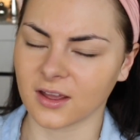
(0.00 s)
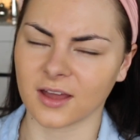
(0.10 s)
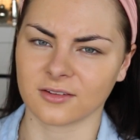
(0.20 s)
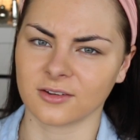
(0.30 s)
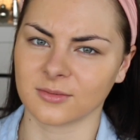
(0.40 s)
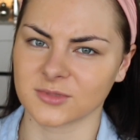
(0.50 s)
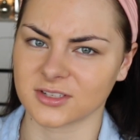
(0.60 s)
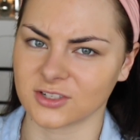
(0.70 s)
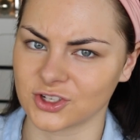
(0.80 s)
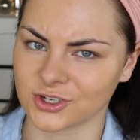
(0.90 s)
I don't know, I'm
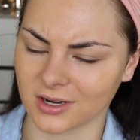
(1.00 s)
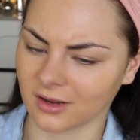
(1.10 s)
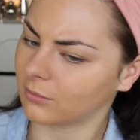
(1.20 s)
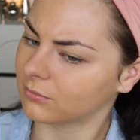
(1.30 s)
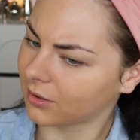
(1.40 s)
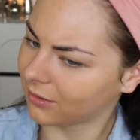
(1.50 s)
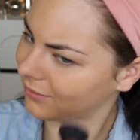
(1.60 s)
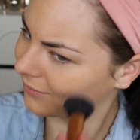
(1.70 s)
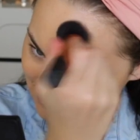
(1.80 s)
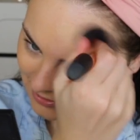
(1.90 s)
just gonna shut up
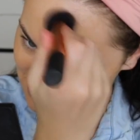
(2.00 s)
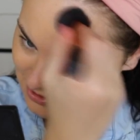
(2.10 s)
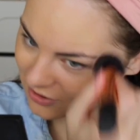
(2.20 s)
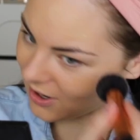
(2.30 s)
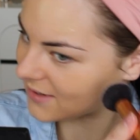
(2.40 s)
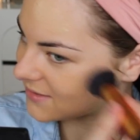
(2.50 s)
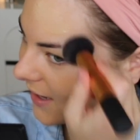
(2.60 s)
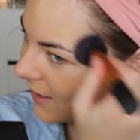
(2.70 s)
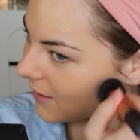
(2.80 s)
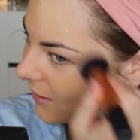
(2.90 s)
because you guys
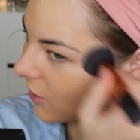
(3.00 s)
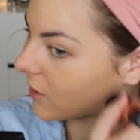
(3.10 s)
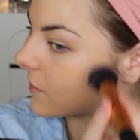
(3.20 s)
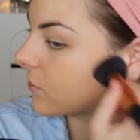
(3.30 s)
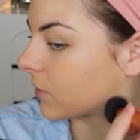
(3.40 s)
get it, okay?